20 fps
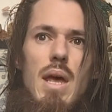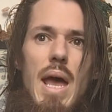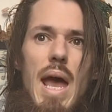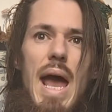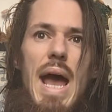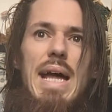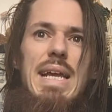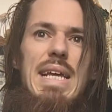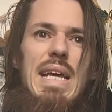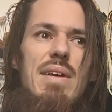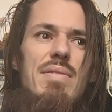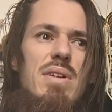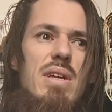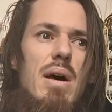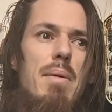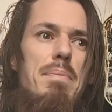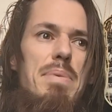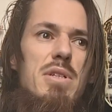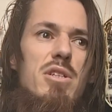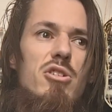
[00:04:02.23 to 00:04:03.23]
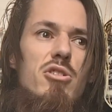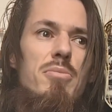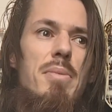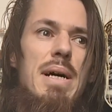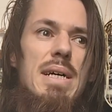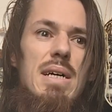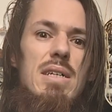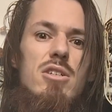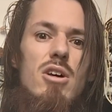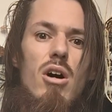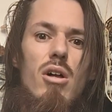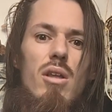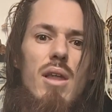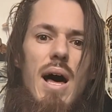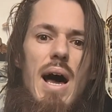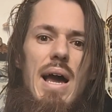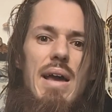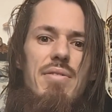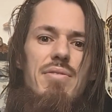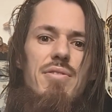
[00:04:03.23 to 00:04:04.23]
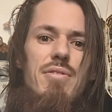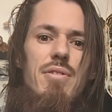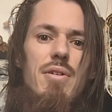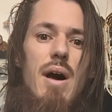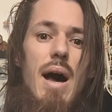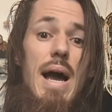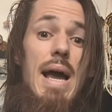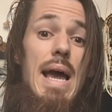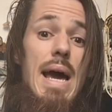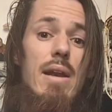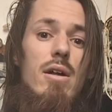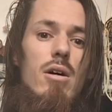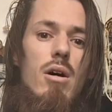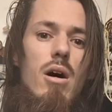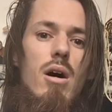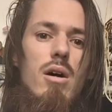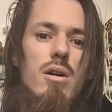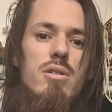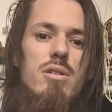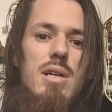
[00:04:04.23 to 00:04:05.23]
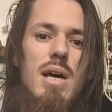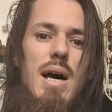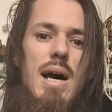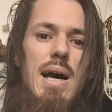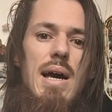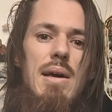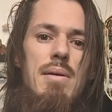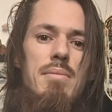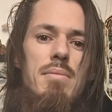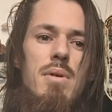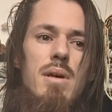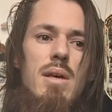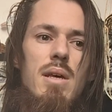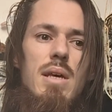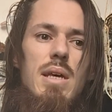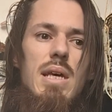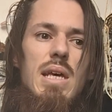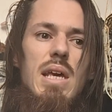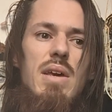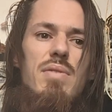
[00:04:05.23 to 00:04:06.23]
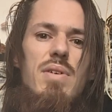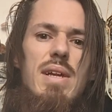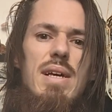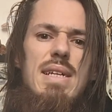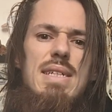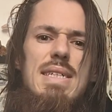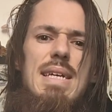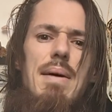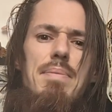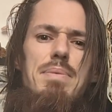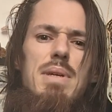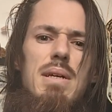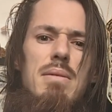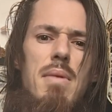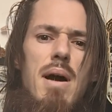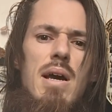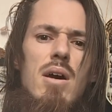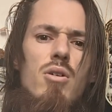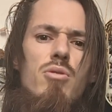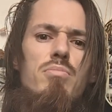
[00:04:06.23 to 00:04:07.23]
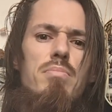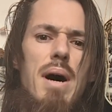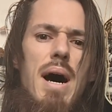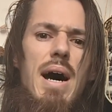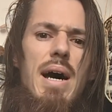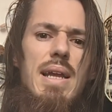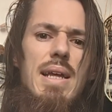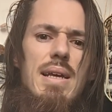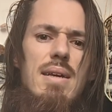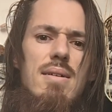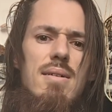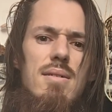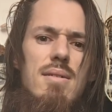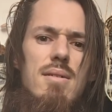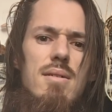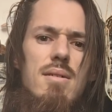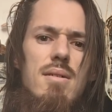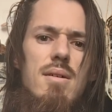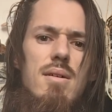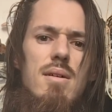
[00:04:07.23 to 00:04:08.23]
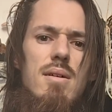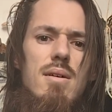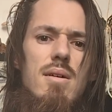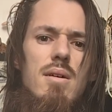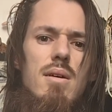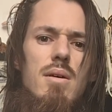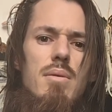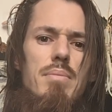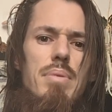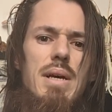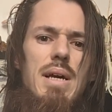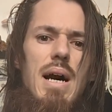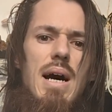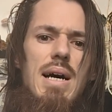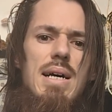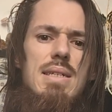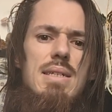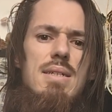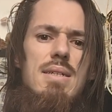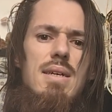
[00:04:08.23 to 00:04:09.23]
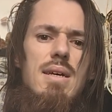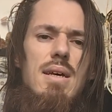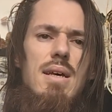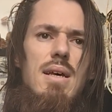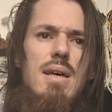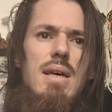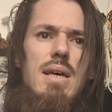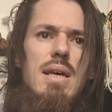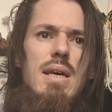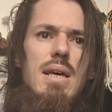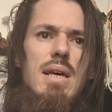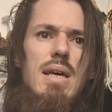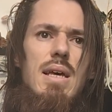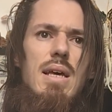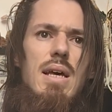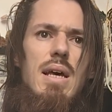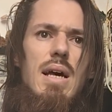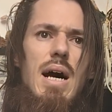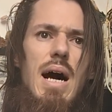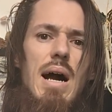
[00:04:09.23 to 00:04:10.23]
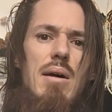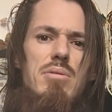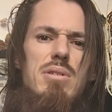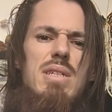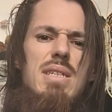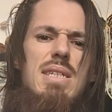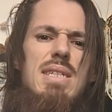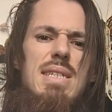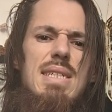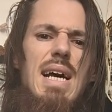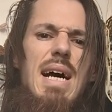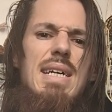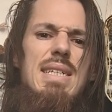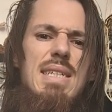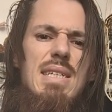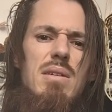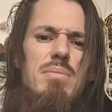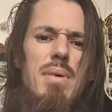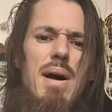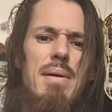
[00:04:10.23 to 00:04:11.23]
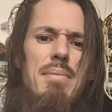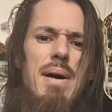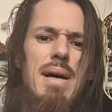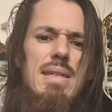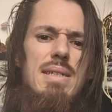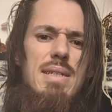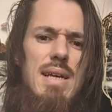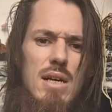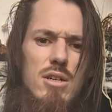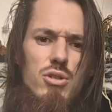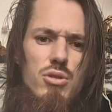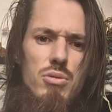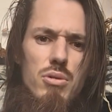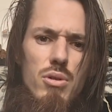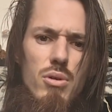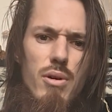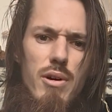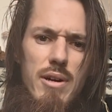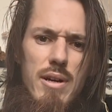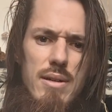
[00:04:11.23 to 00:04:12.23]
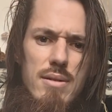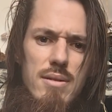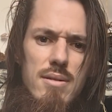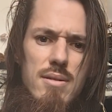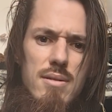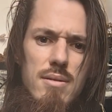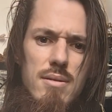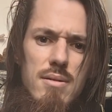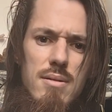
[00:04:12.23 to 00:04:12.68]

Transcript: And even up until my adult life, I had a hard time even accepting my own body because I was disgusted by my sexual organs.